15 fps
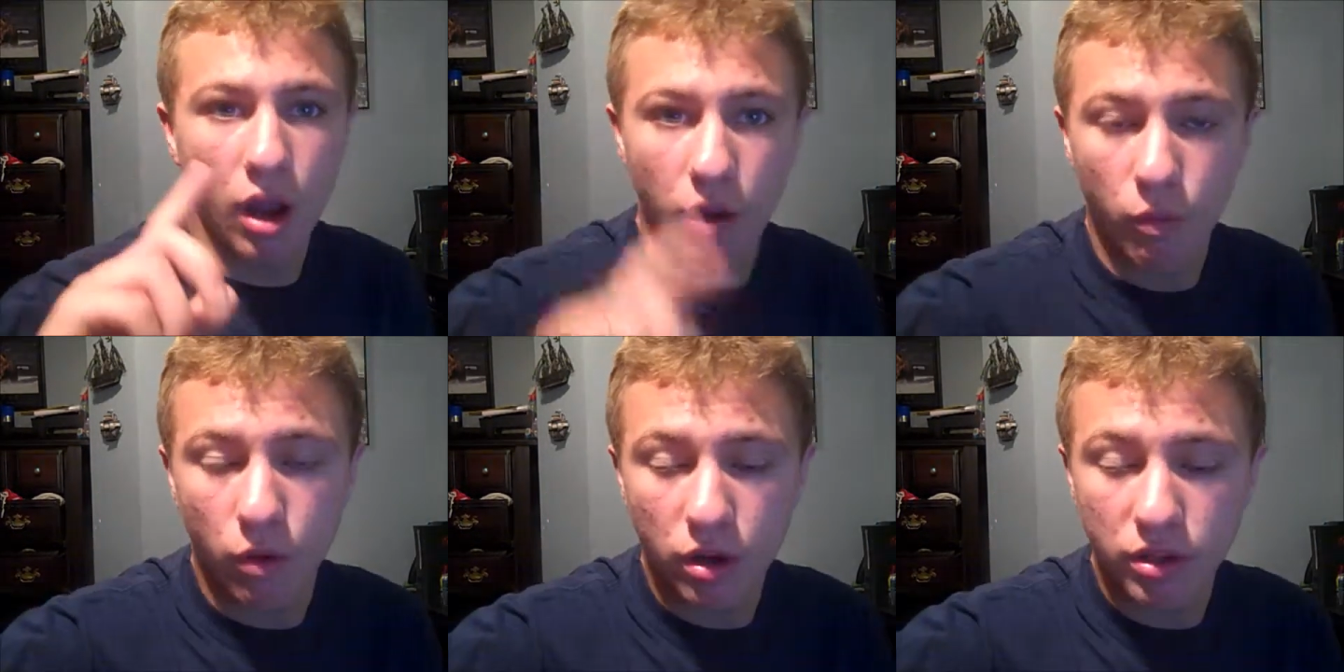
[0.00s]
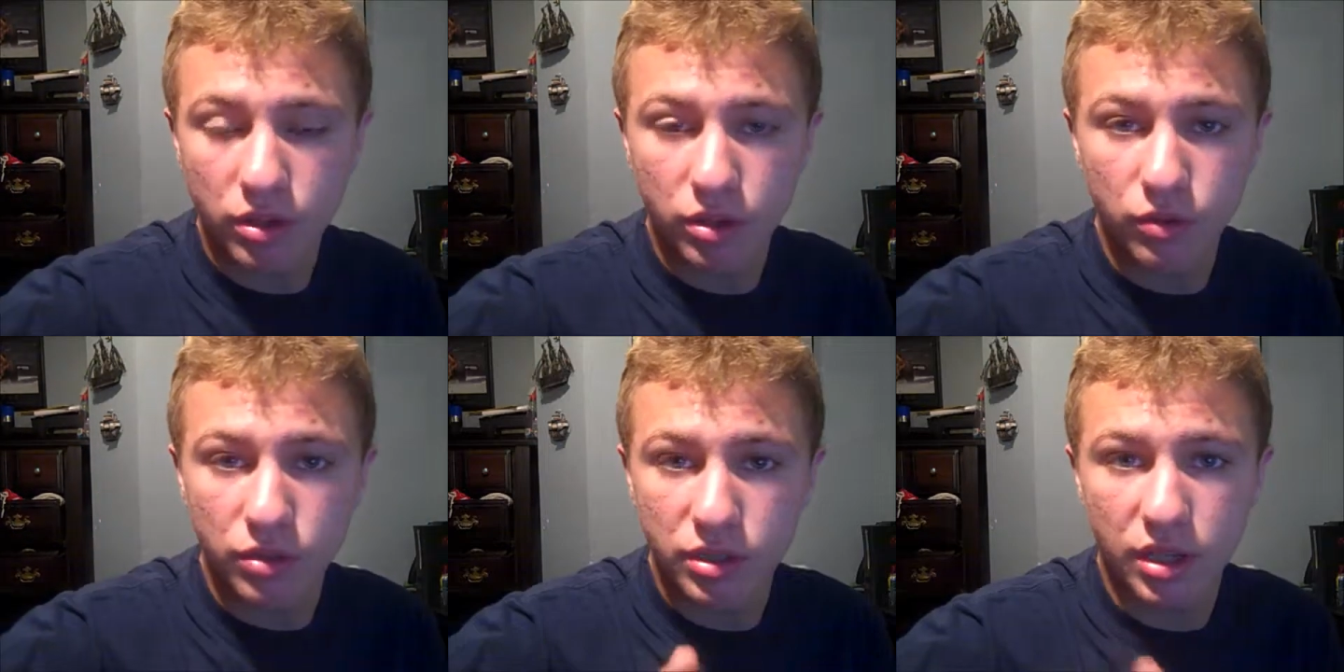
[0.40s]
I
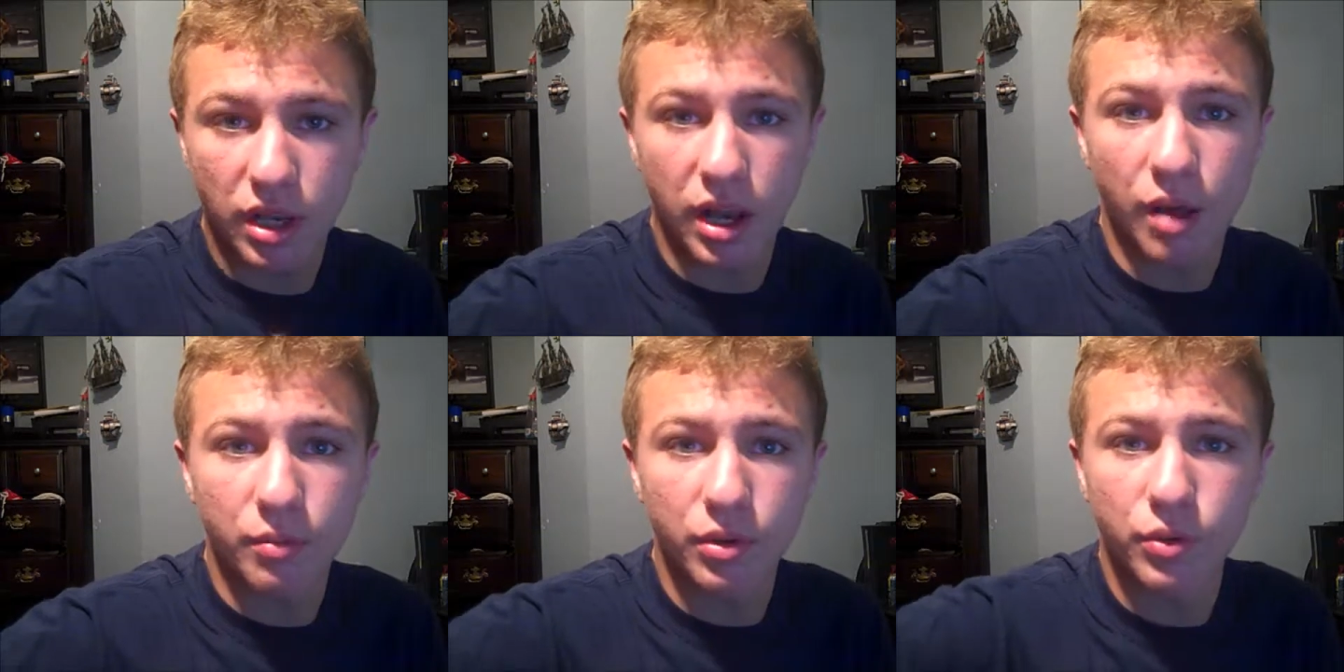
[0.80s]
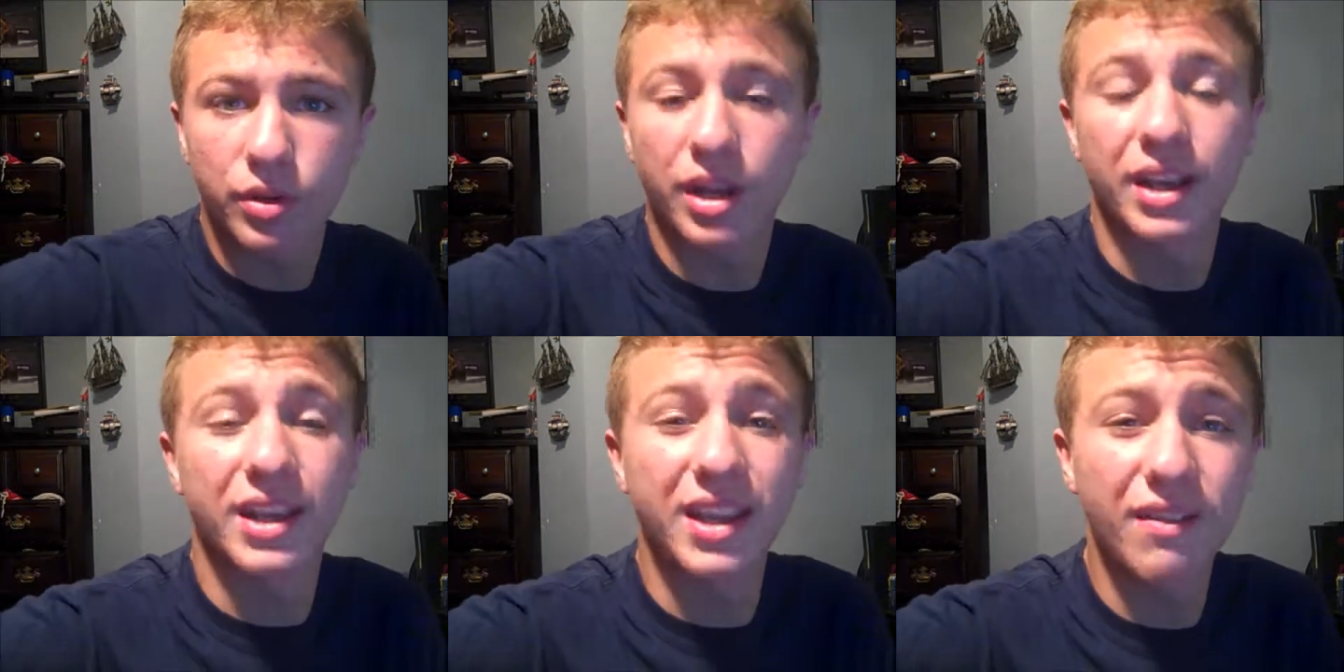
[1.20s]
wanted to say I'm
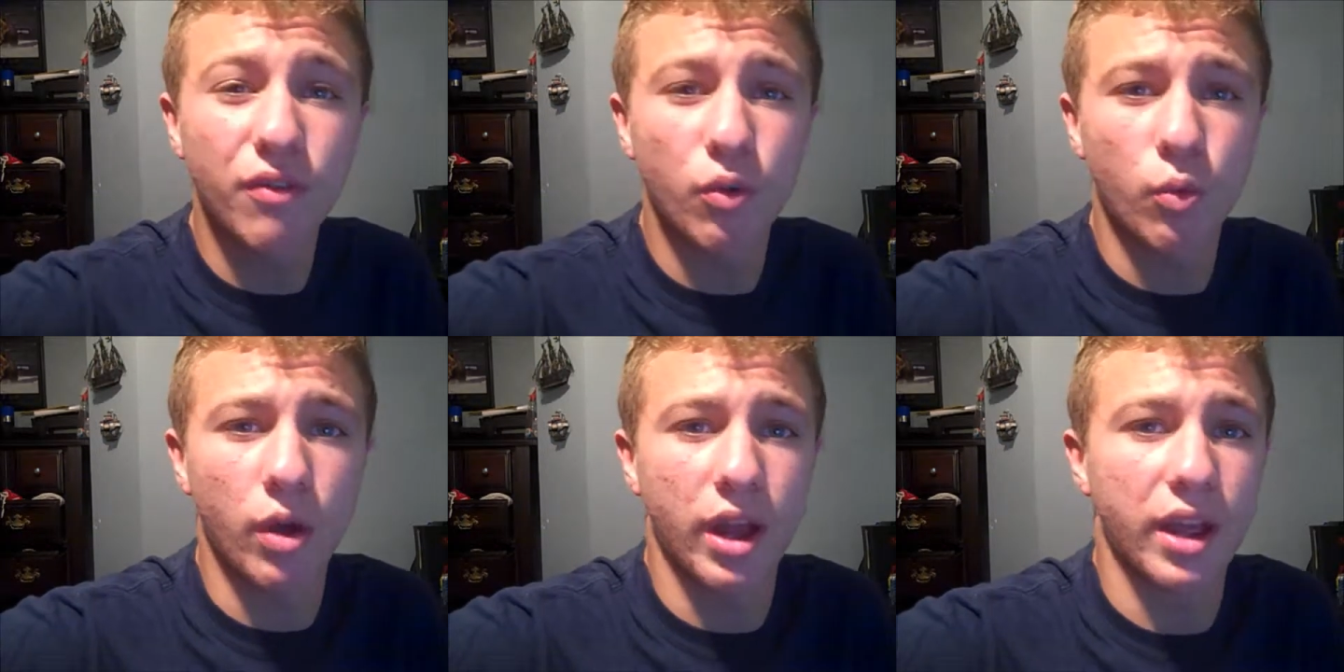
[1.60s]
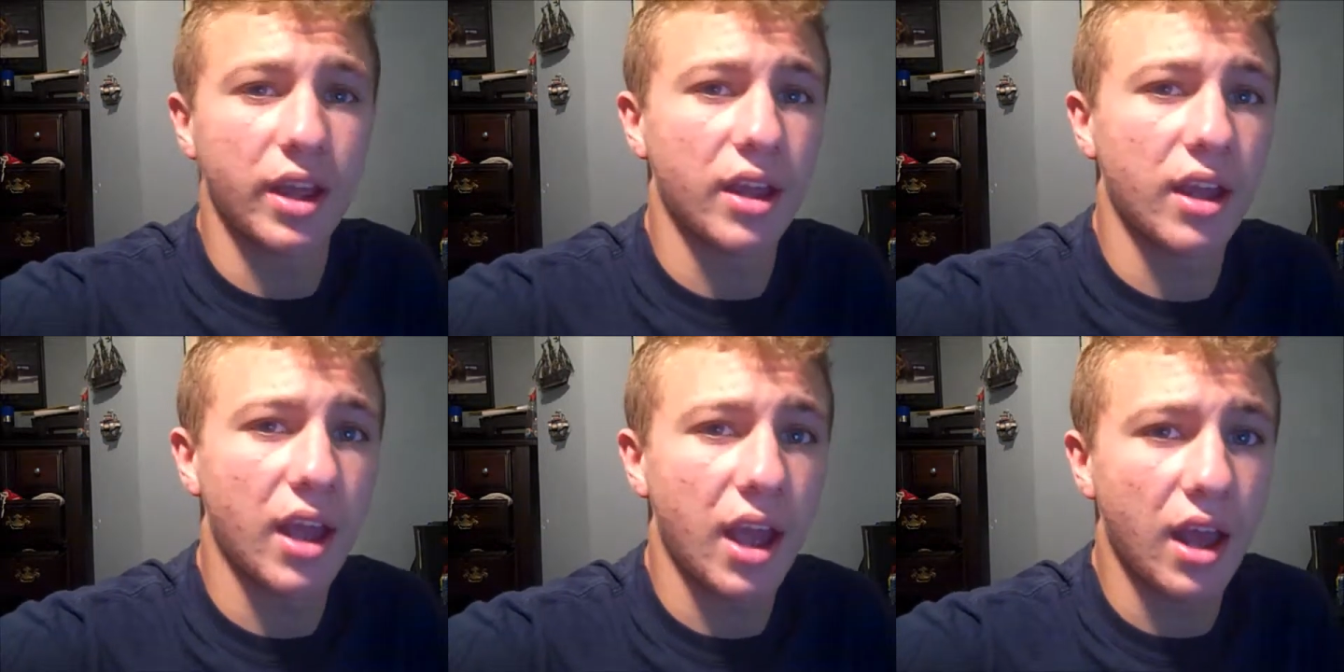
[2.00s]
doing a
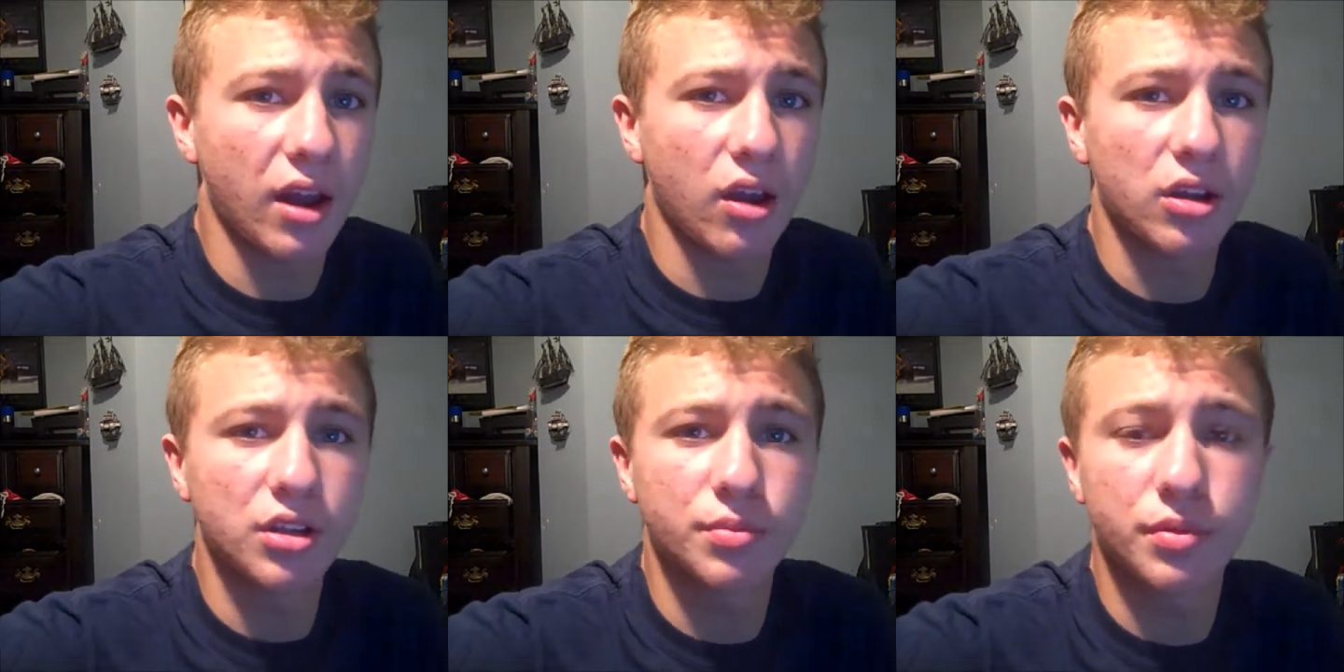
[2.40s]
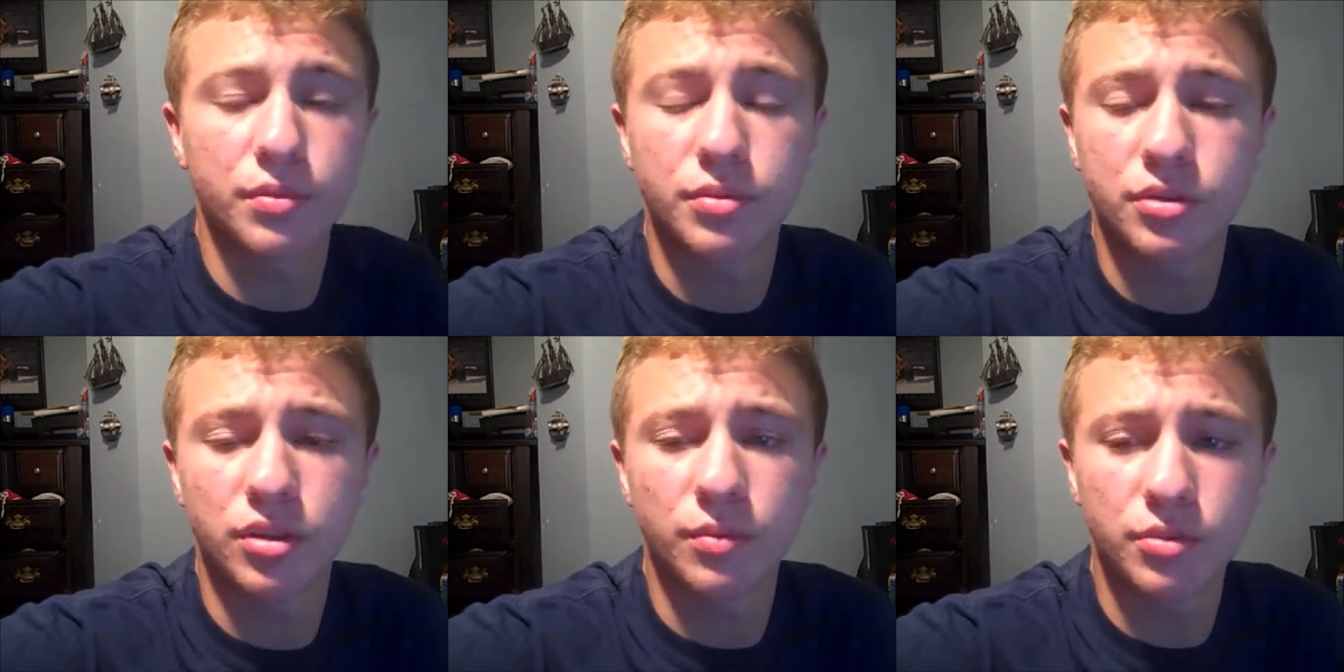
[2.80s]
giveaway at
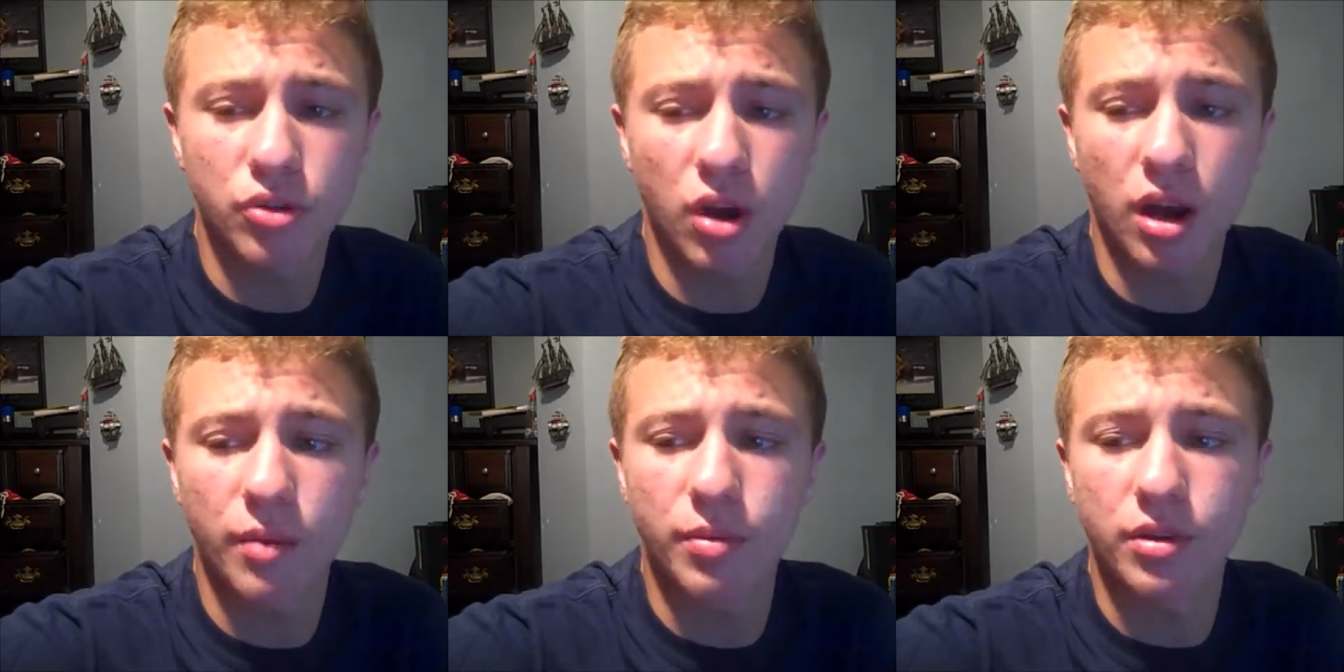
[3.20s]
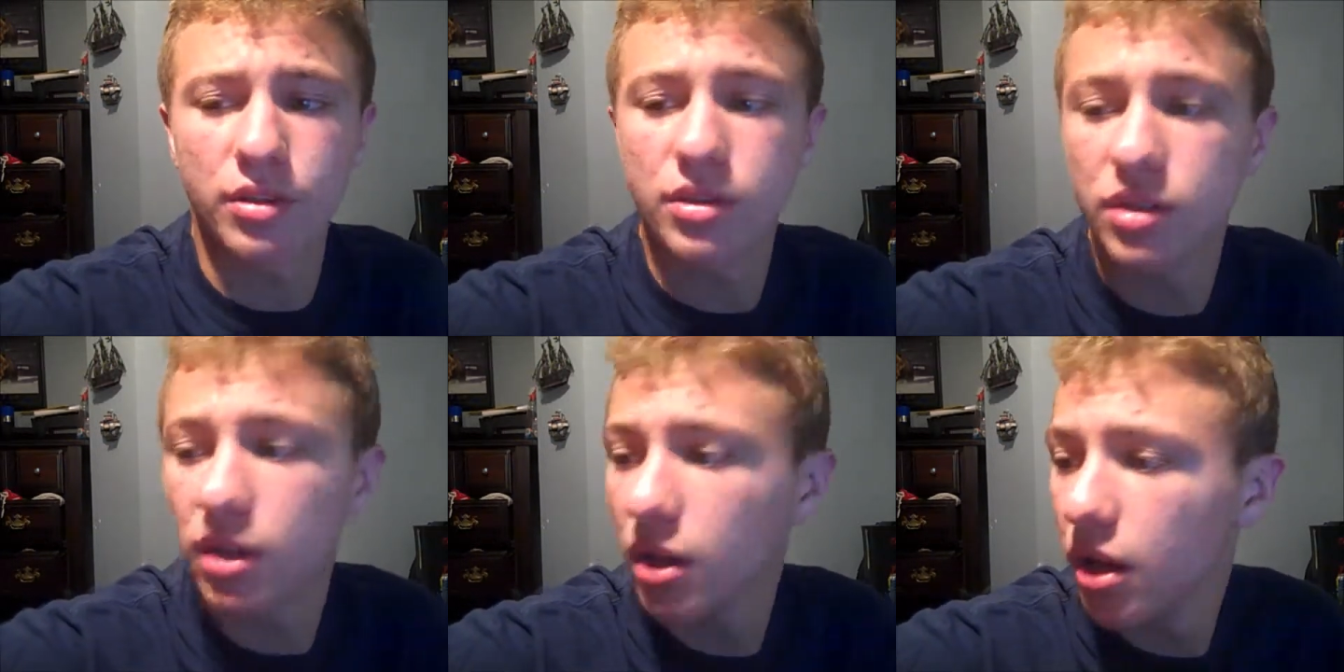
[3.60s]
100
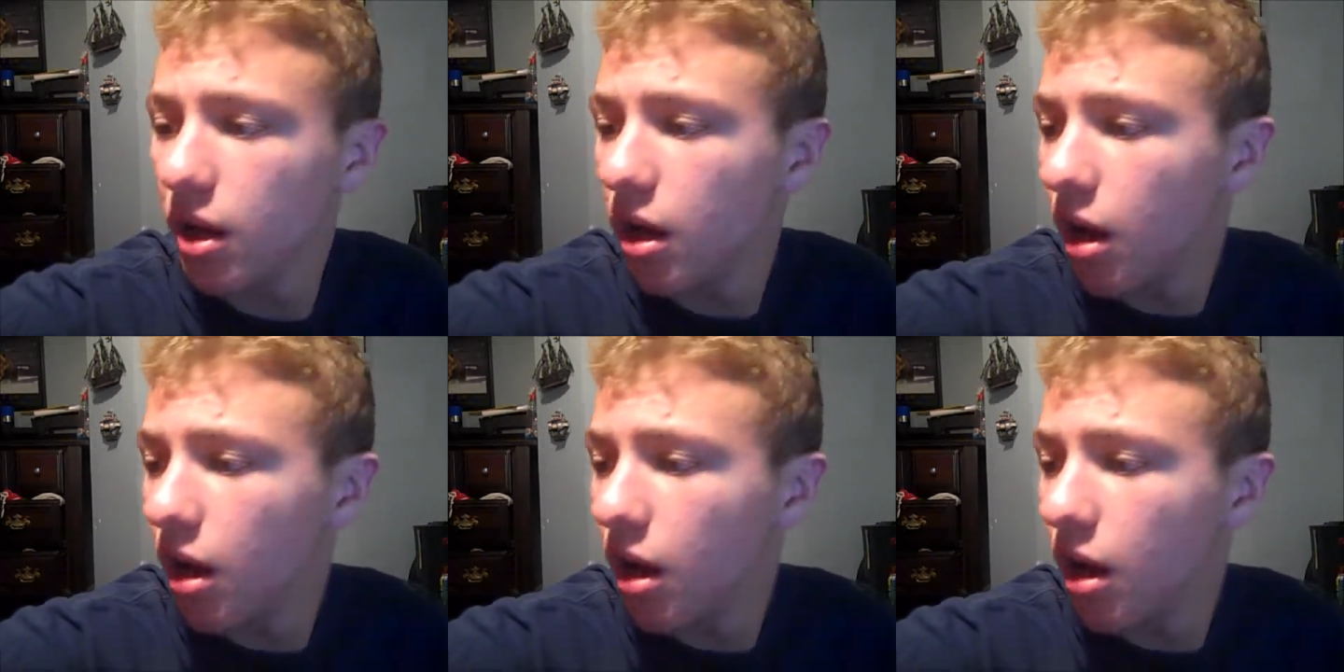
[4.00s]
subscribers,